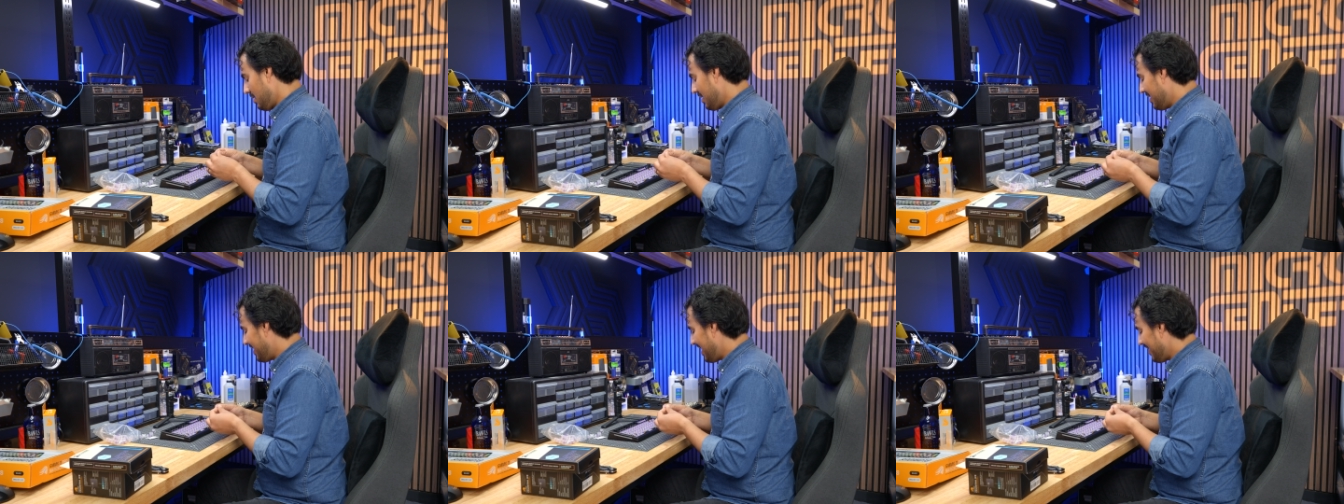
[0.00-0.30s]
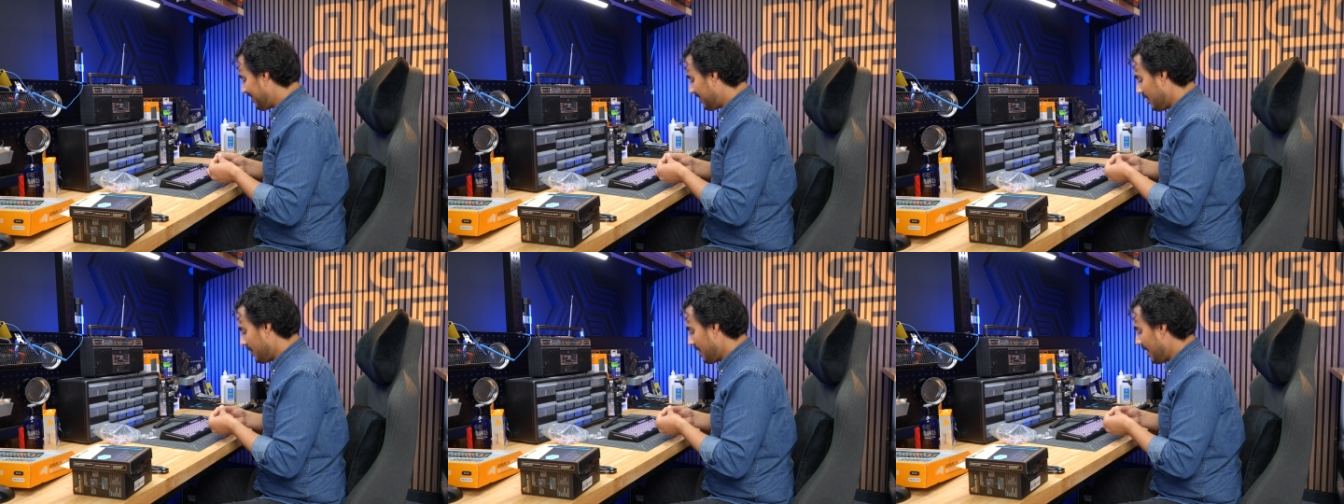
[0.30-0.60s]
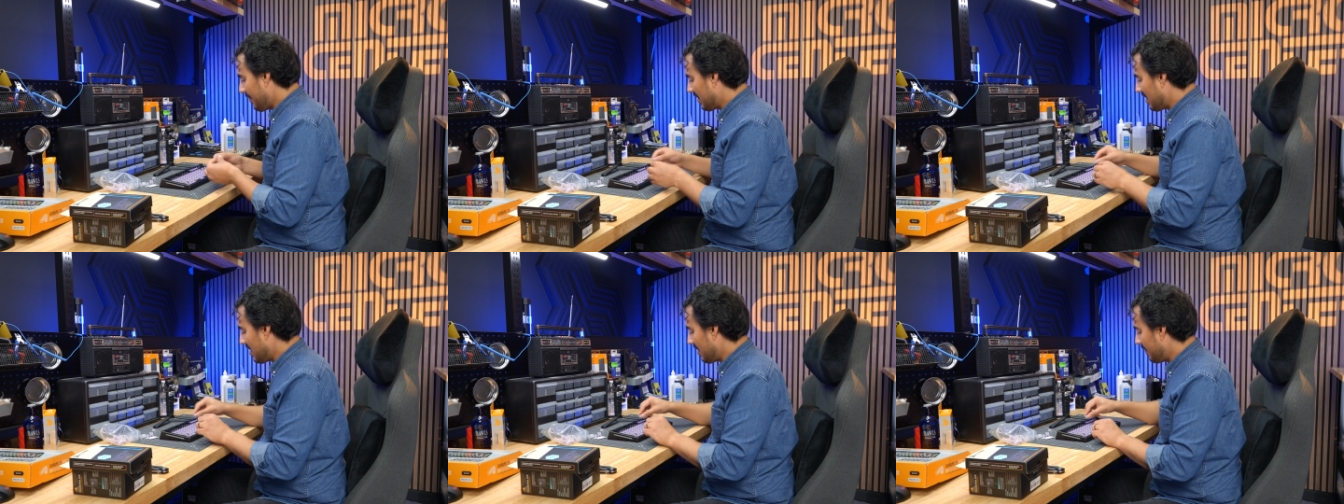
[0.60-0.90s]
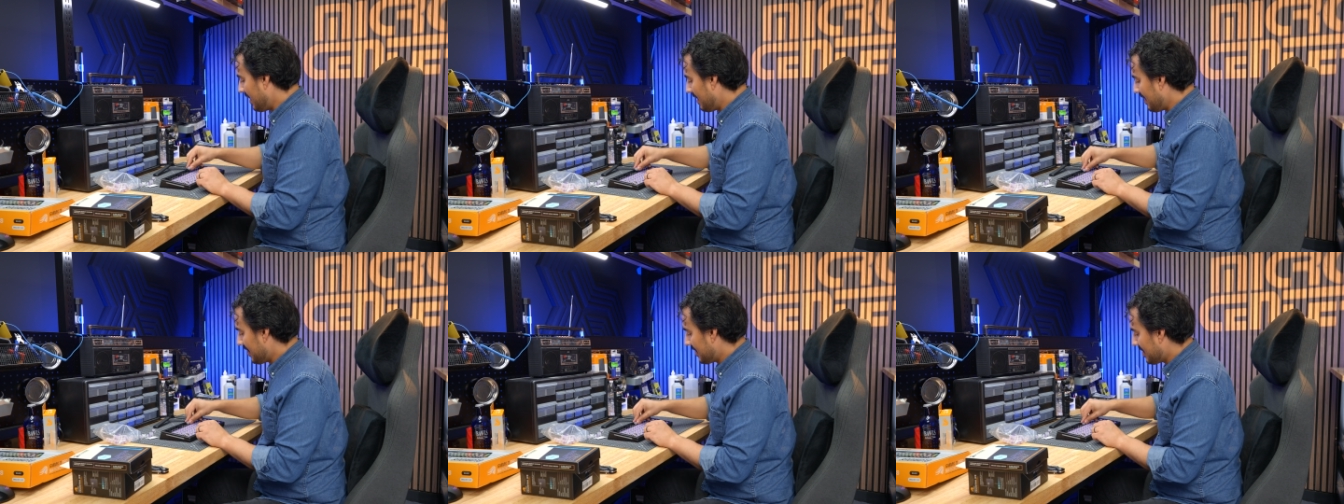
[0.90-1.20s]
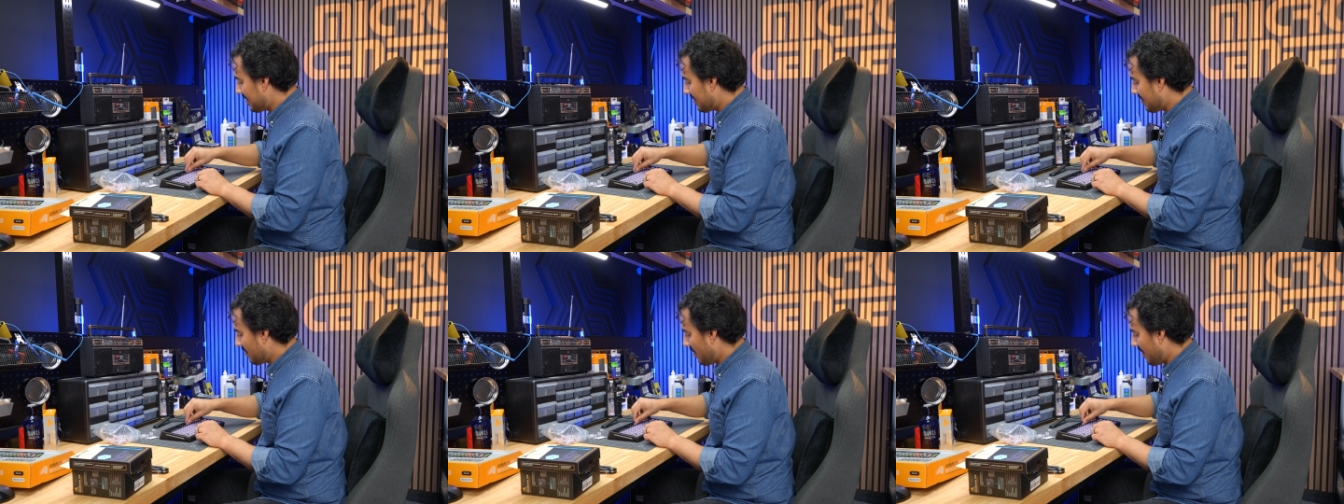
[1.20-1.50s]
Because you have to remember, I mean, this
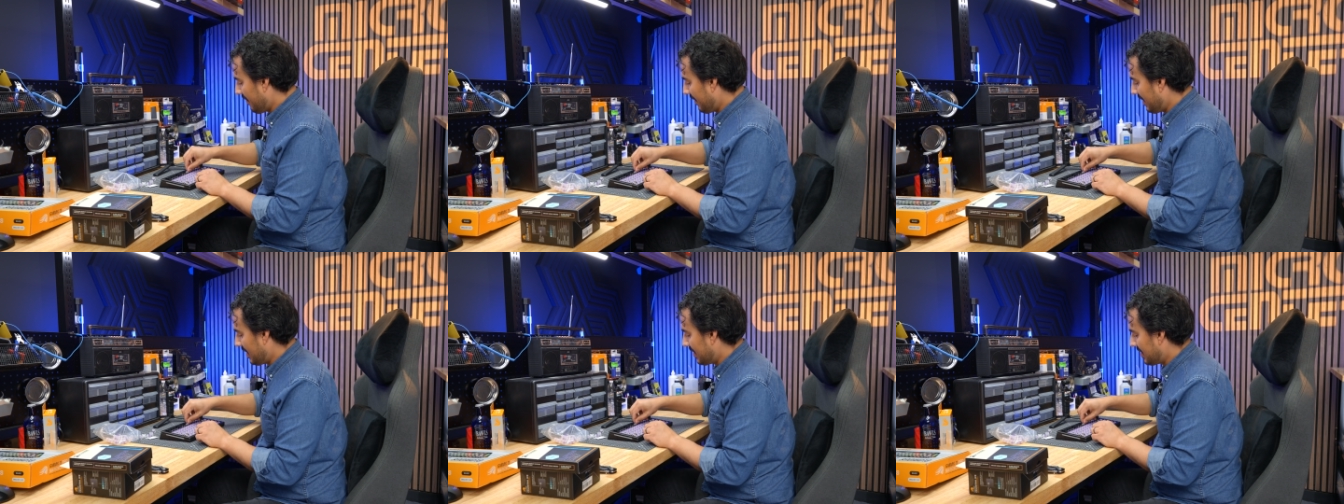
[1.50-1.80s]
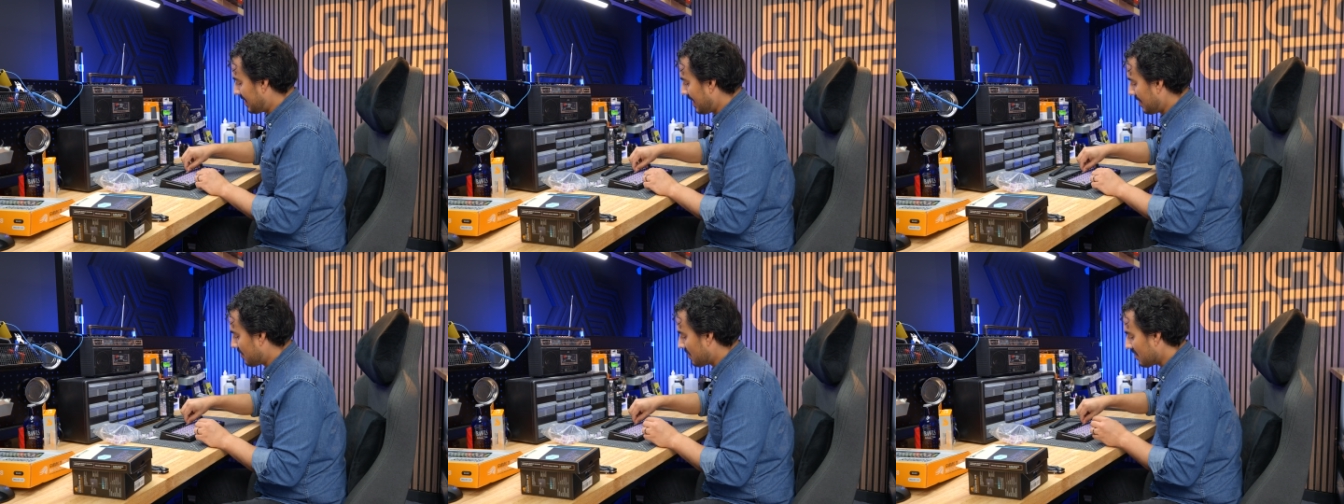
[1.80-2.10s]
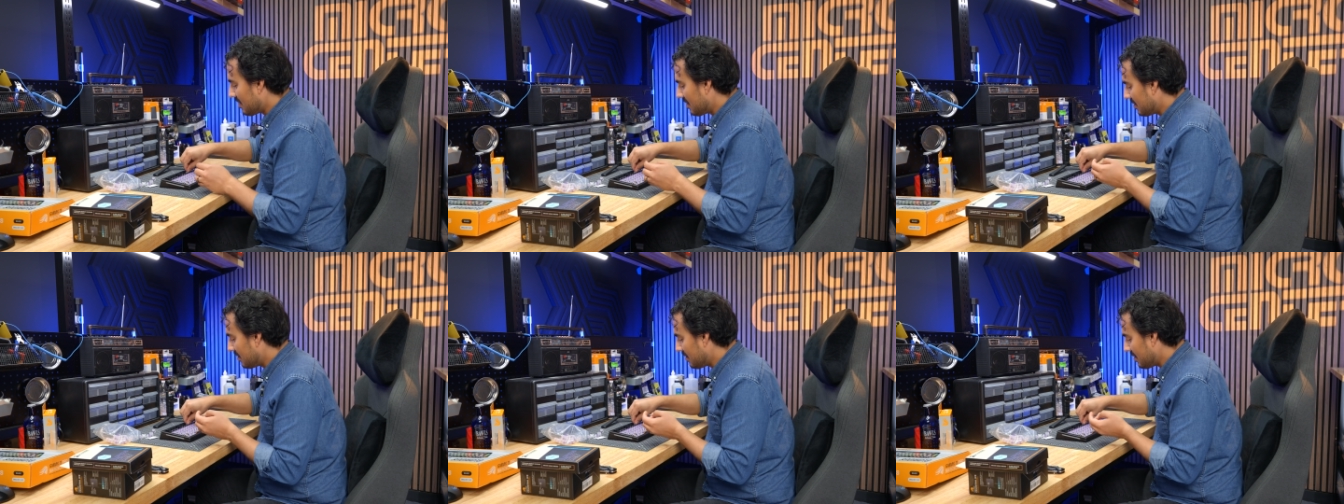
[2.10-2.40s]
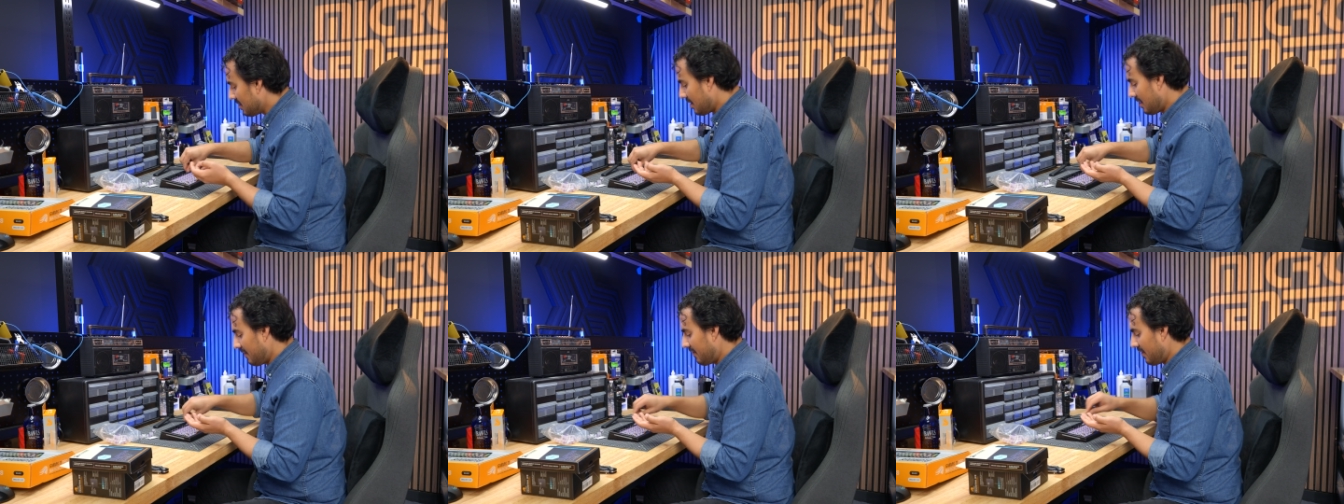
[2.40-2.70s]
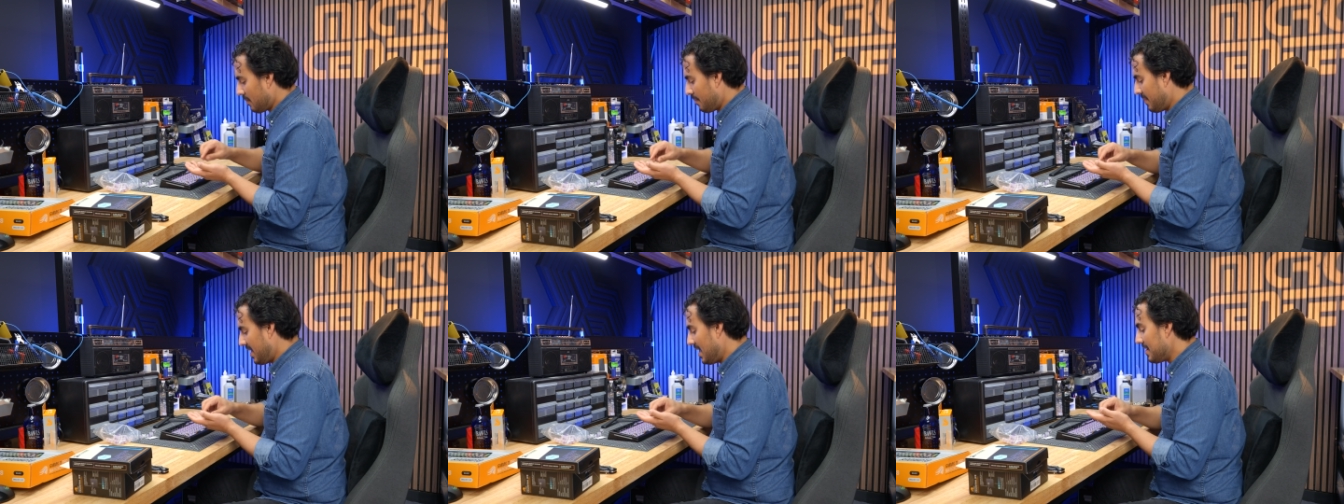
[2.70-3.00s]
is sort of an extension of
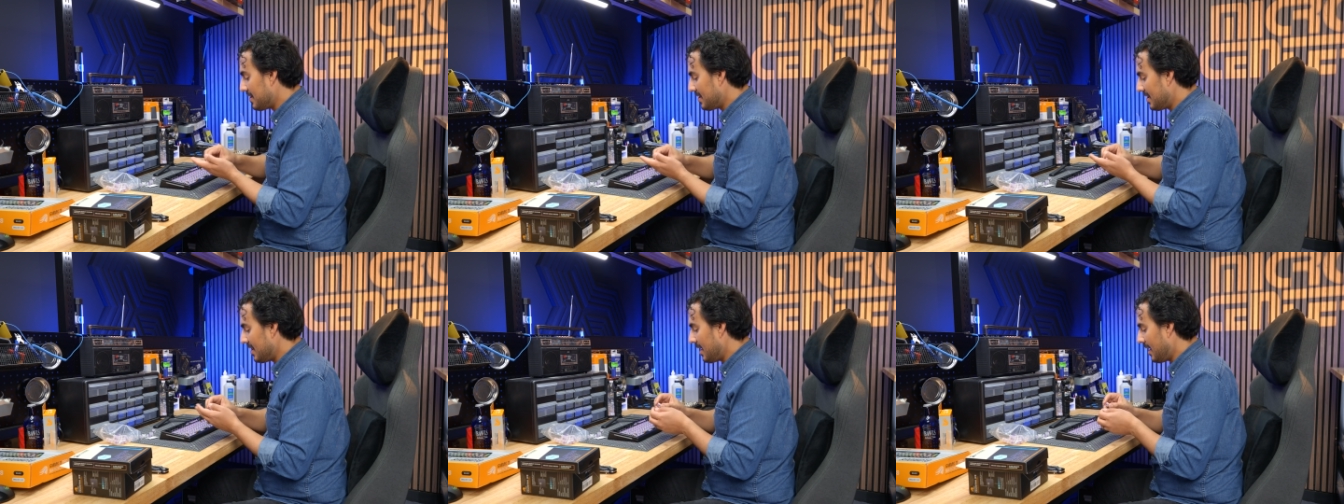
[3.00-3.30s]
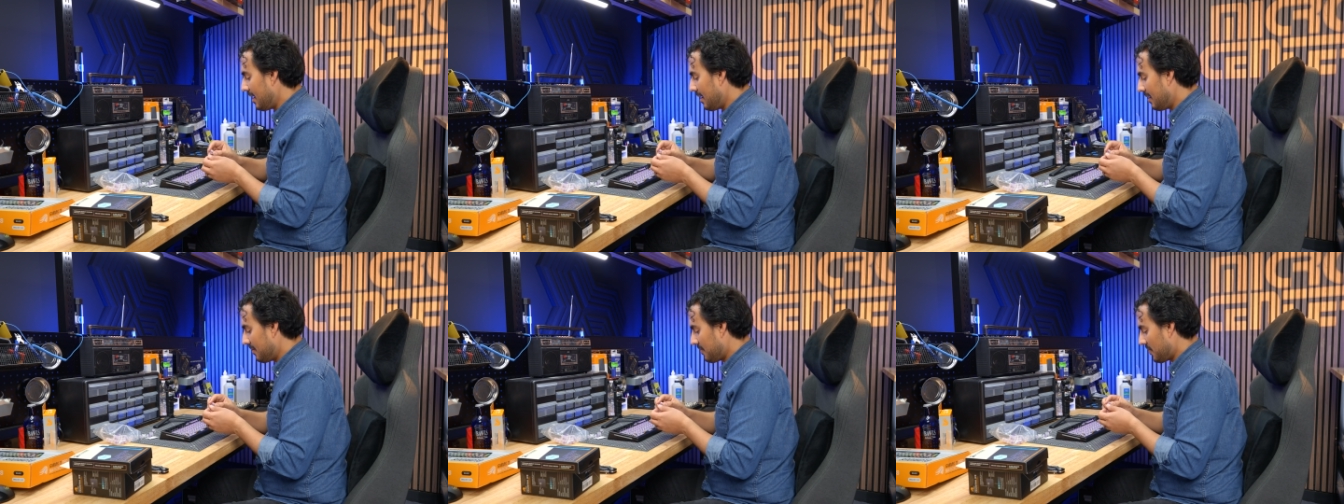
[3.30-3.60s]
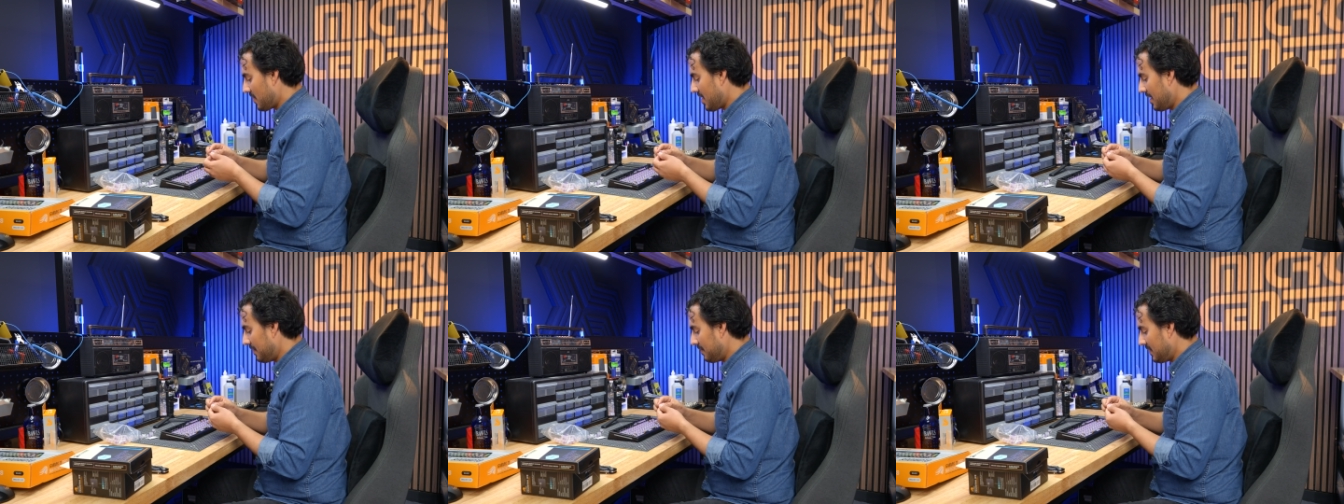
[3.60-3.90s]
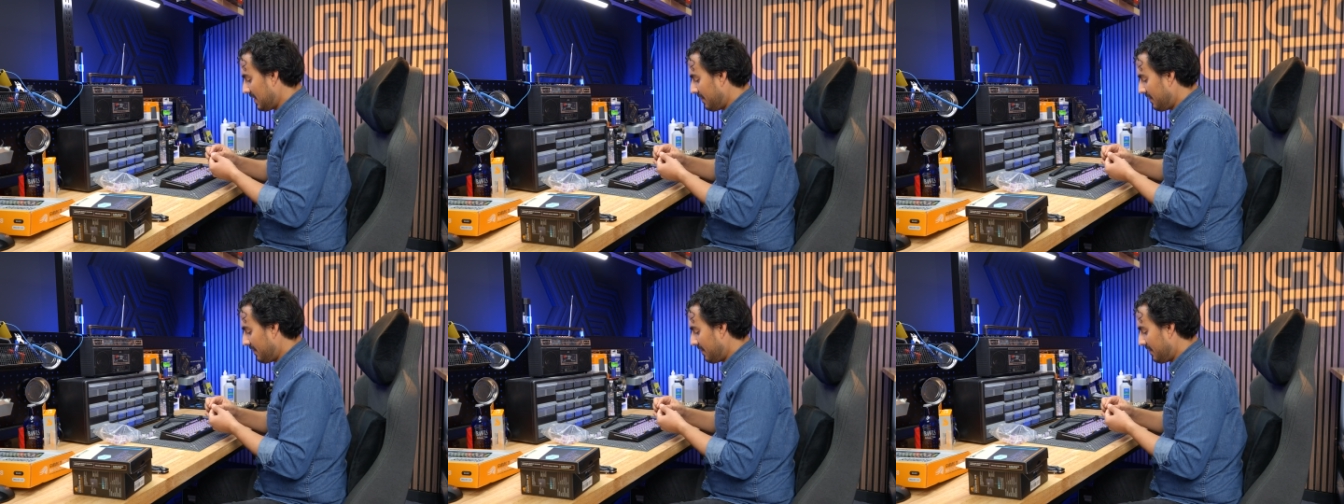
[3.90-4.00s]
your PC, right?